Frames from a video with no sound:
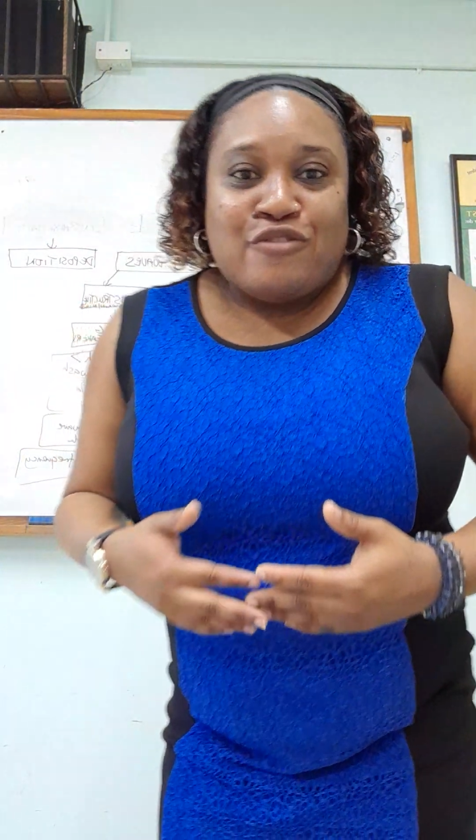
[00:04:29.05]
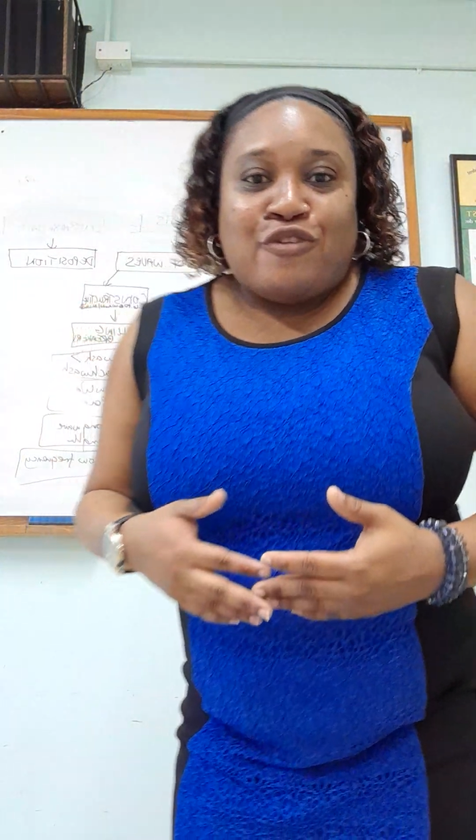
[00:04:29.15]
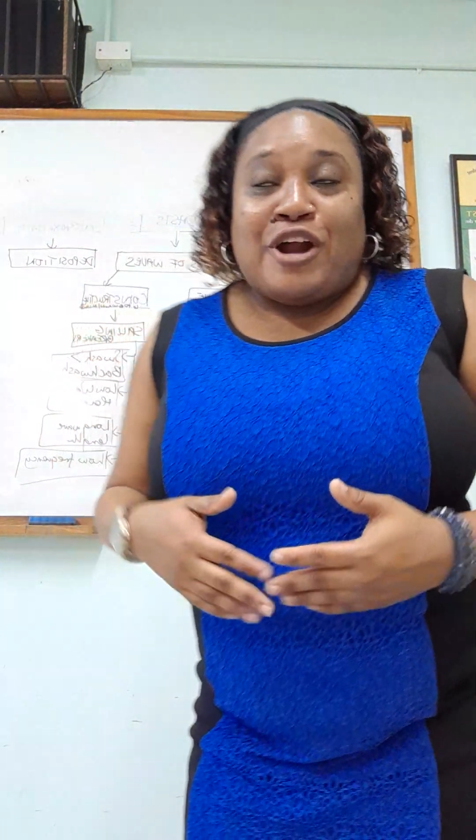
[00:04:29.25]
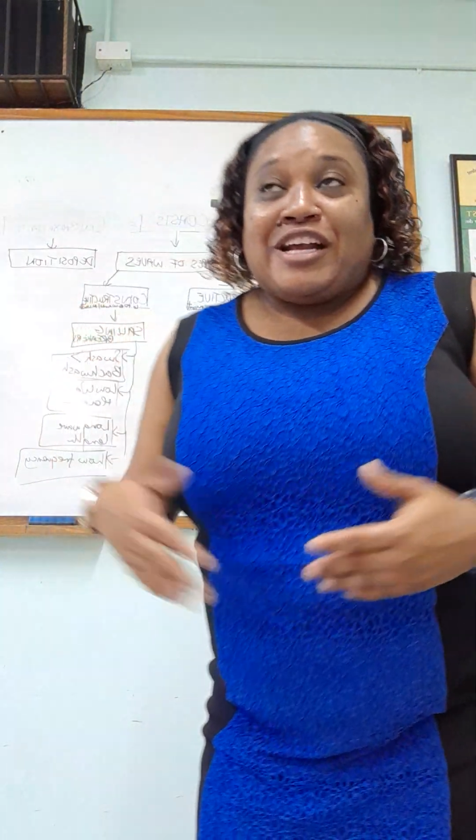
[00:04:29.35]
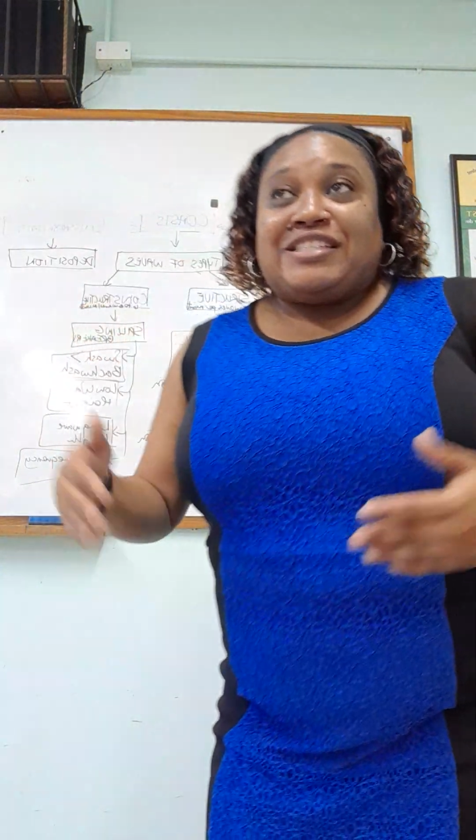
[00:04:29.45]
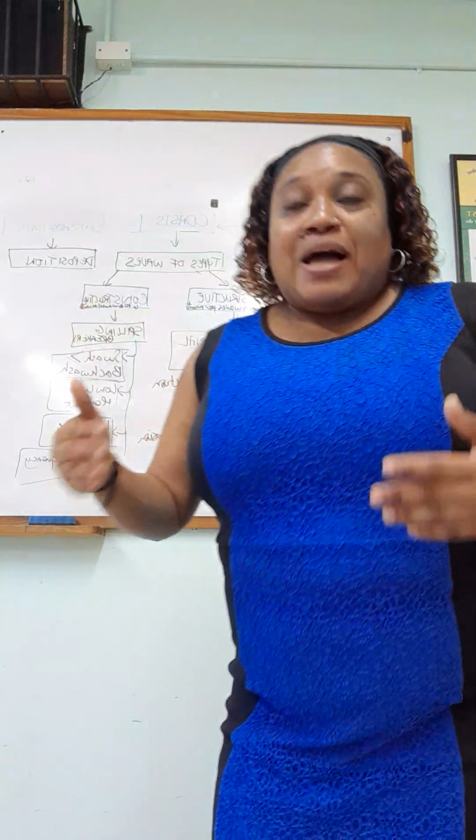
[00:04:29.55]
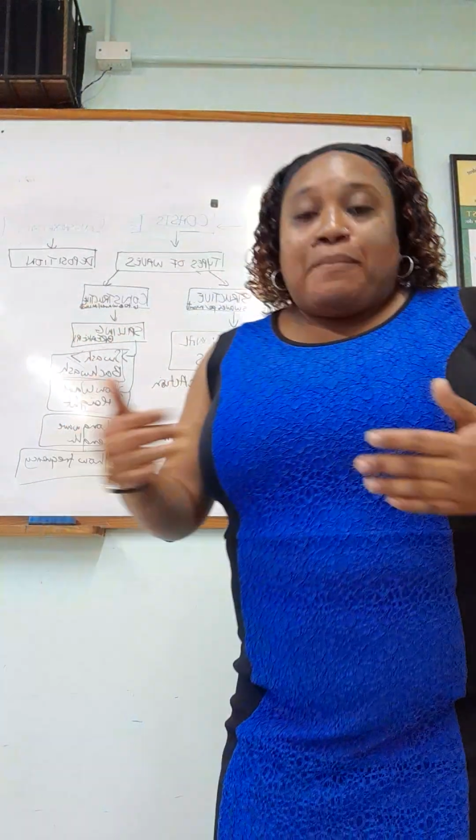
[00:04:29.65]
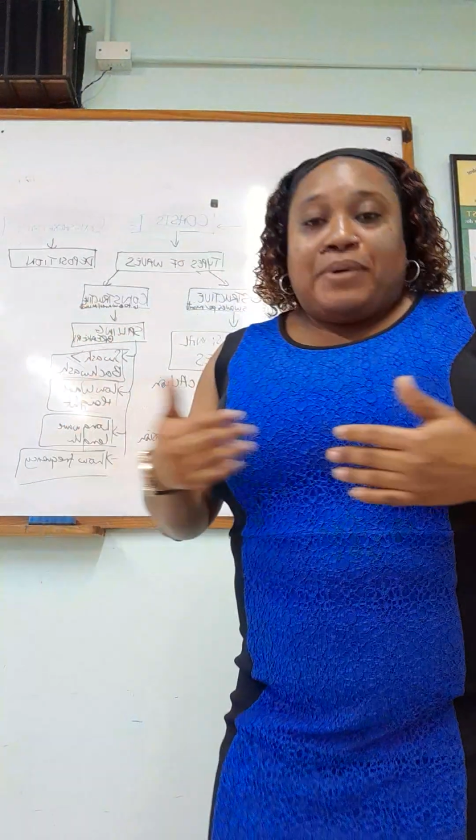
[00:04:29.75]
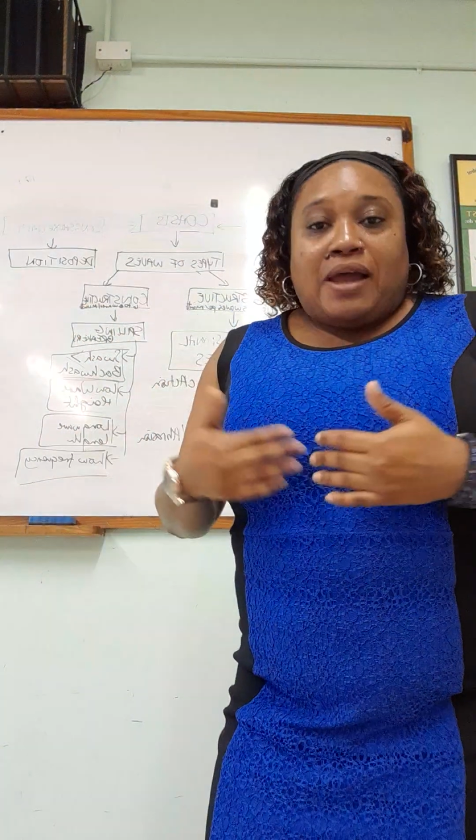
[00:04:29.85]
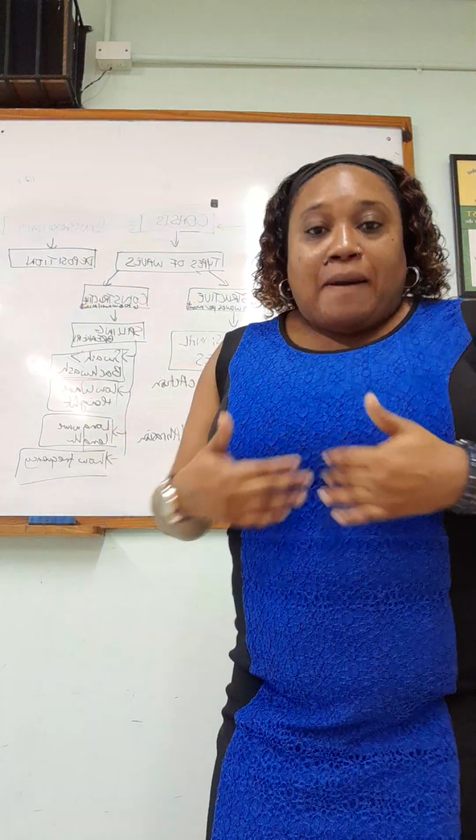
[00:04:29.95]
for
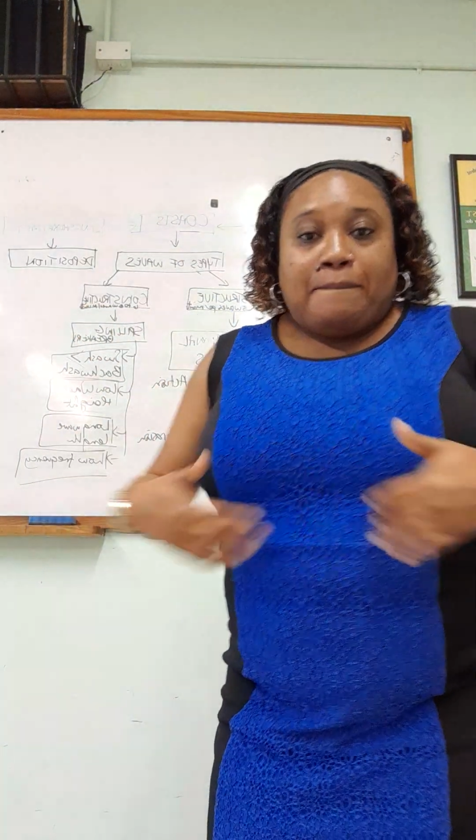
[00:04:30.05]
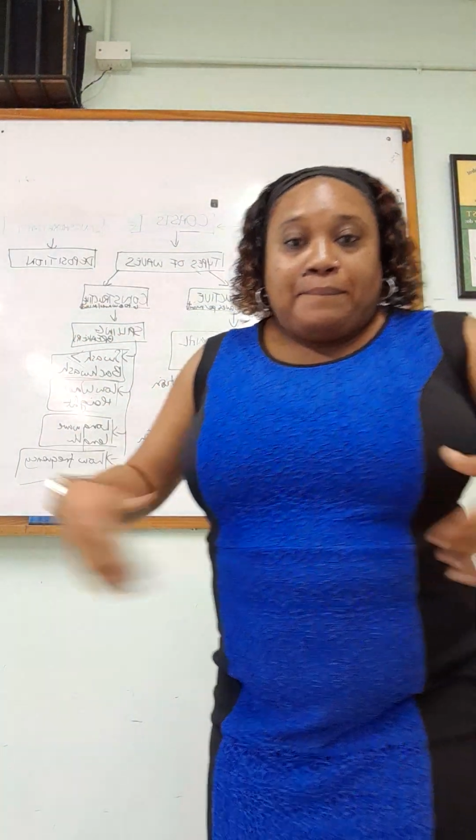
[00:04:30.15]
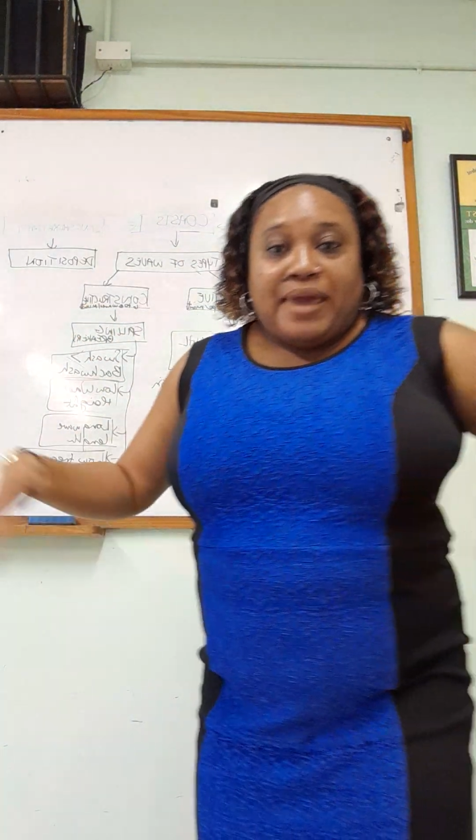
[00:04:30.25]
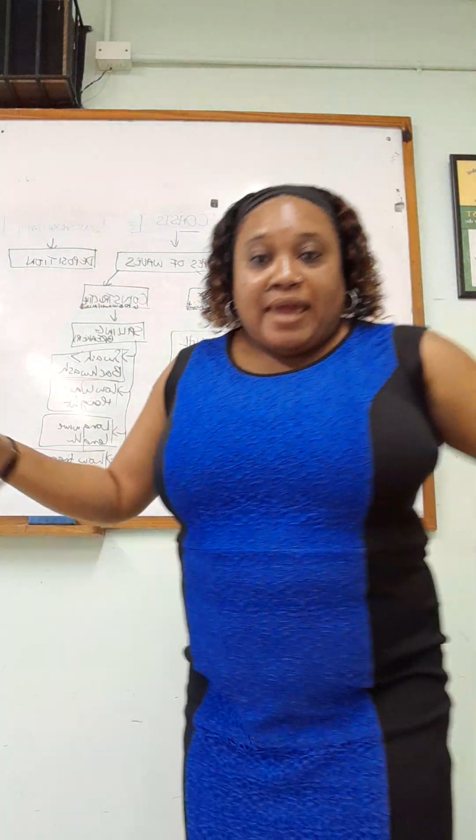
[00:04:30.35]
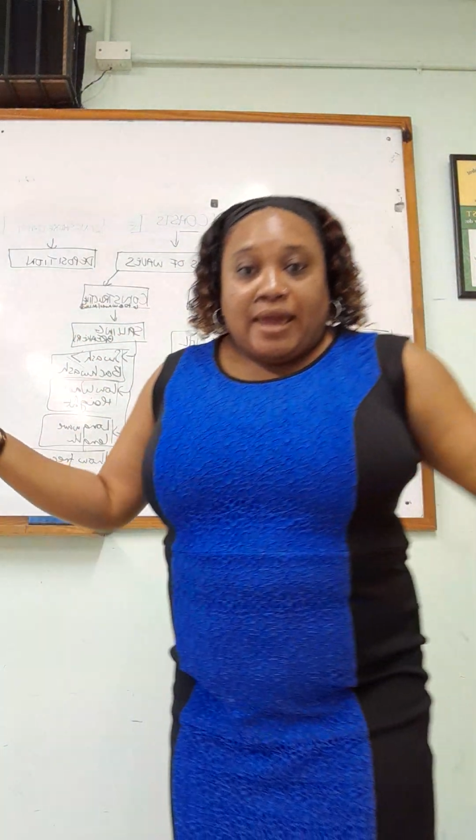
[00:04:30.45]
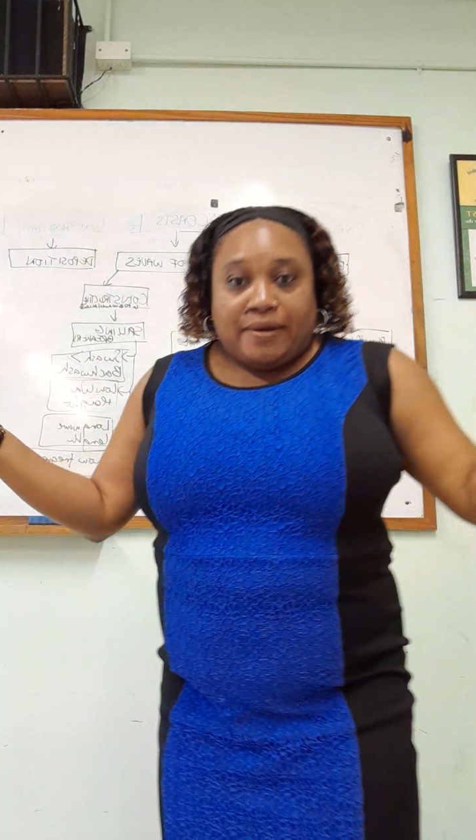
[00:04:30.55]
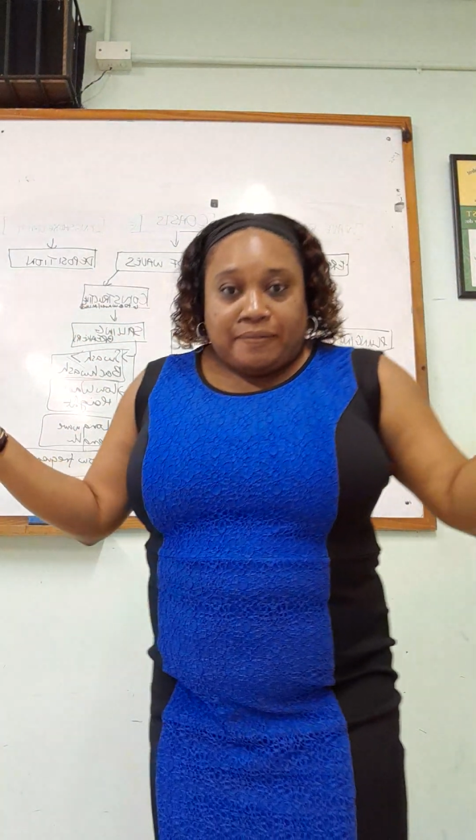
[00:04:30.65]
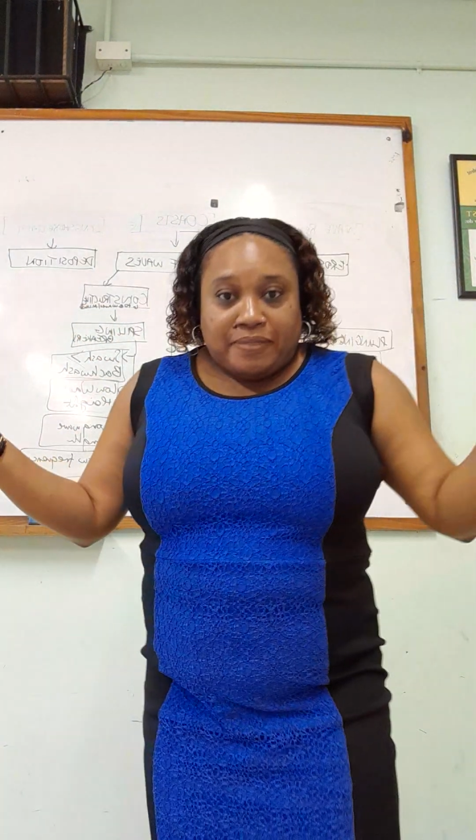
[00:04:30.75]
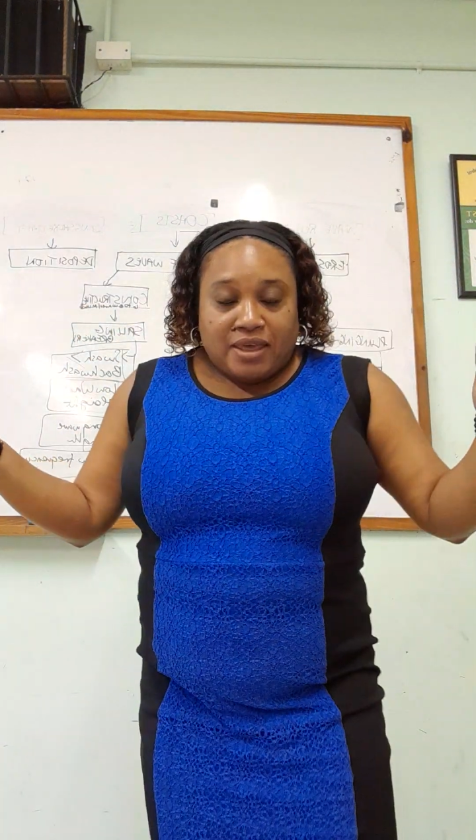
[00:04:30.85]
example, a bay,